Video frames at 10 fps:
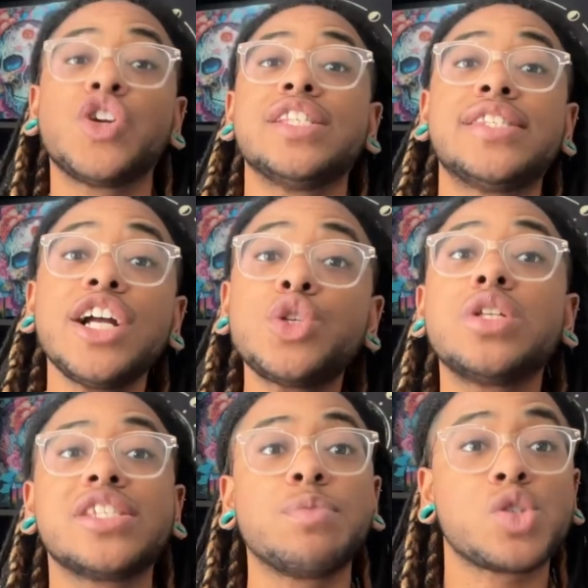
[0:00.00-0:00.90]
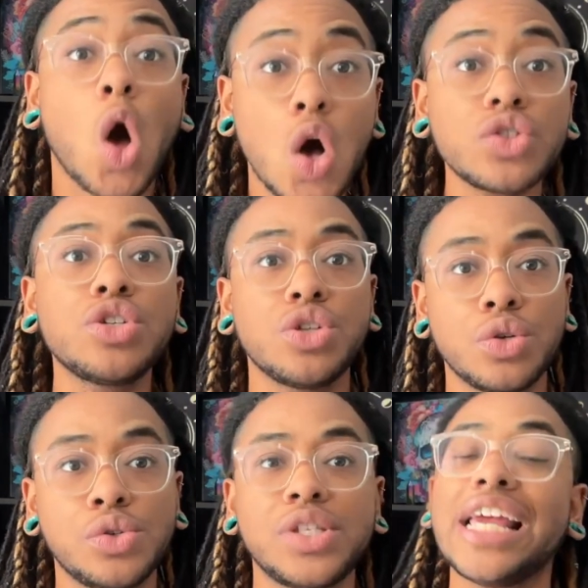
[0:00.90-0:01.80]
transsexualism was also
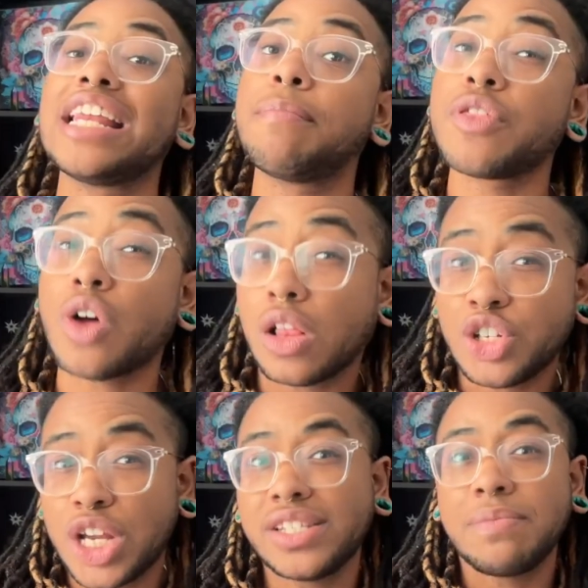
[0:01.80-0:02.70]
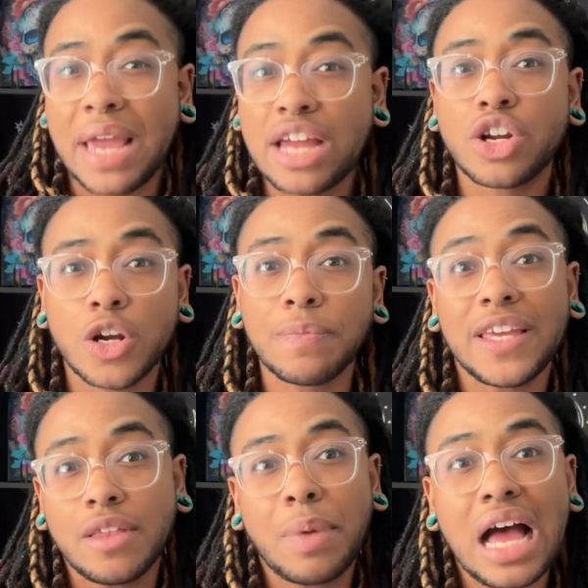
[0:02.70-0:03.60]
used in a pathologizing manner
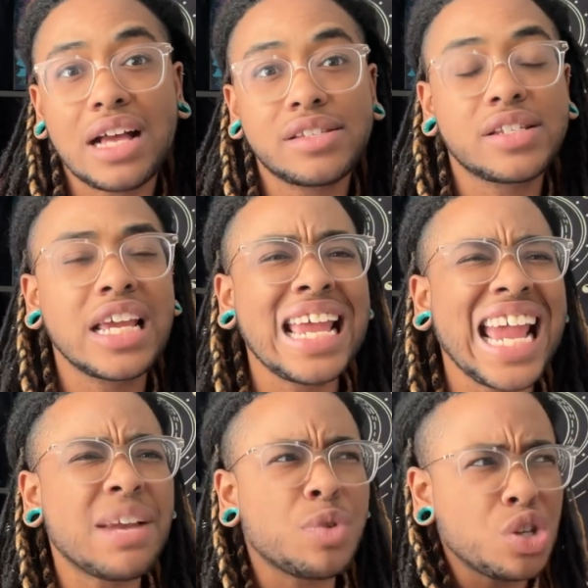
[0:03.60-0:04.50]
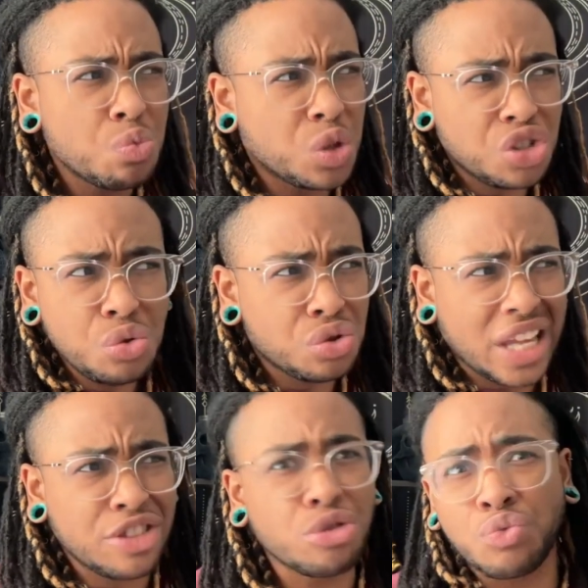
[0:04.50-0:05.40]
in the past, and was used
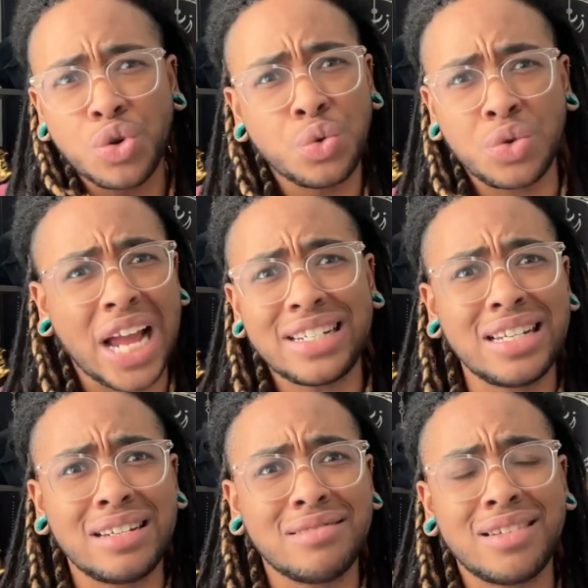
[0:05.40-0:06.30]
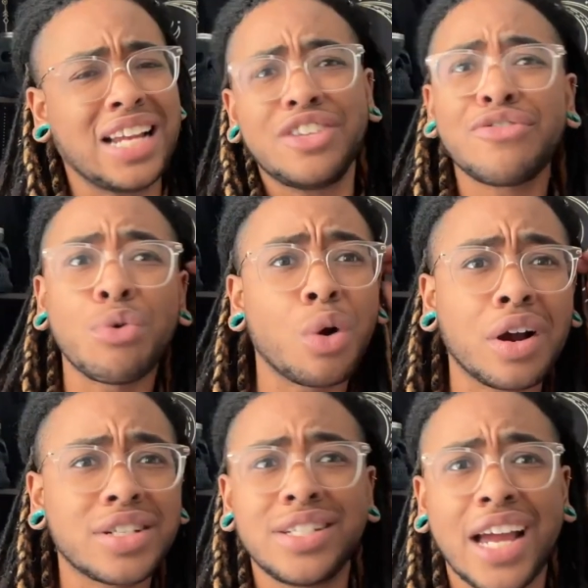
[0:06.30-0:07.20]
like through
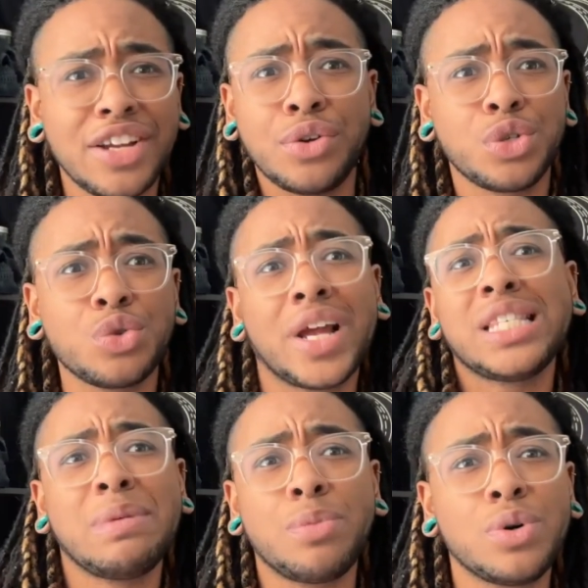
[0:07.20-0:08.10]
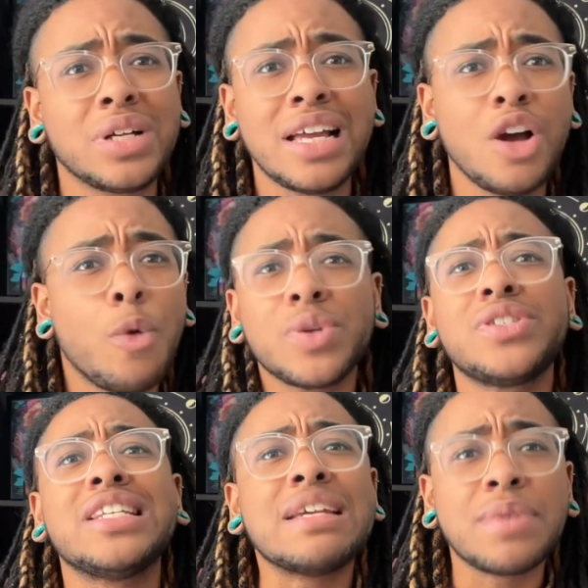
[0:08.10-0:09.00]
1994 to diagnose trans people,
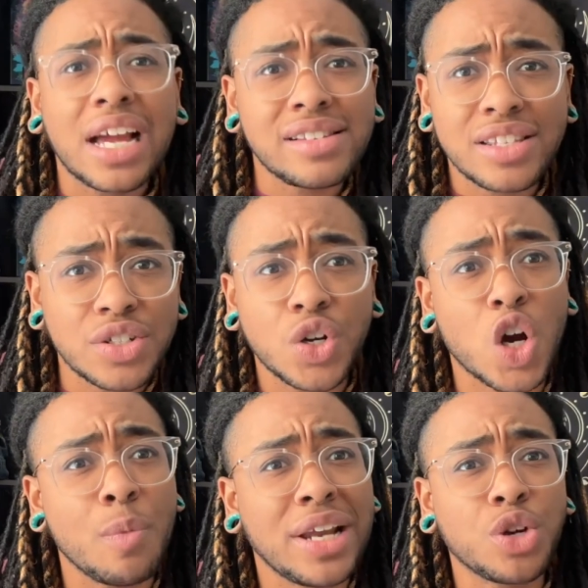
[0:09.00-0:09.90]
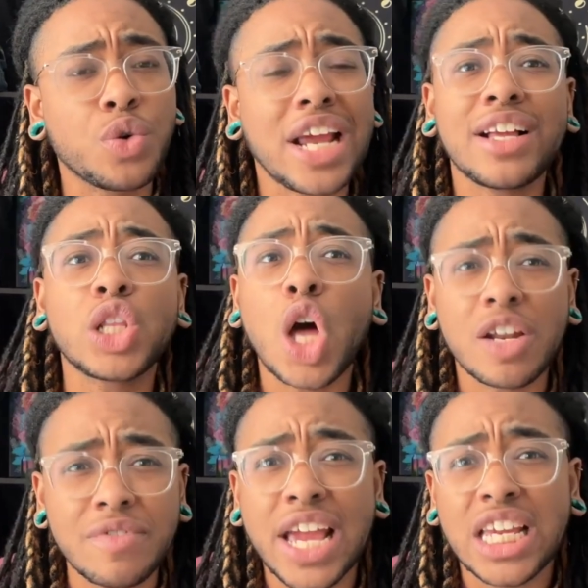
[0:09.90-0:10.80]
almost demonizing the term and creating a
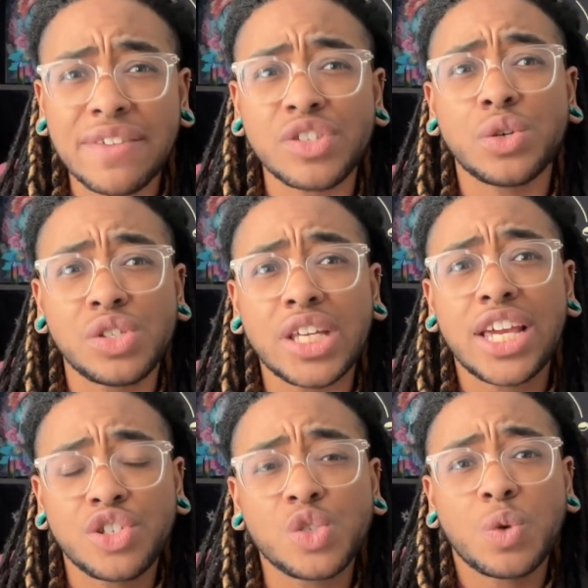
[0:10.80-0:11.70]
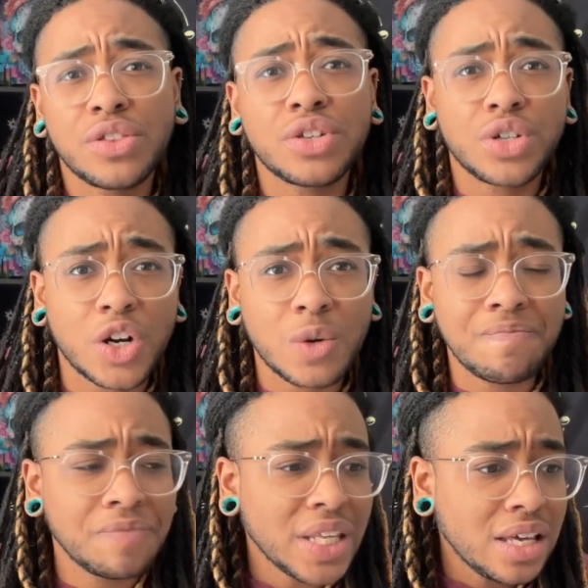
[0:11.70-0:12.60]
lot of negative associations with the term.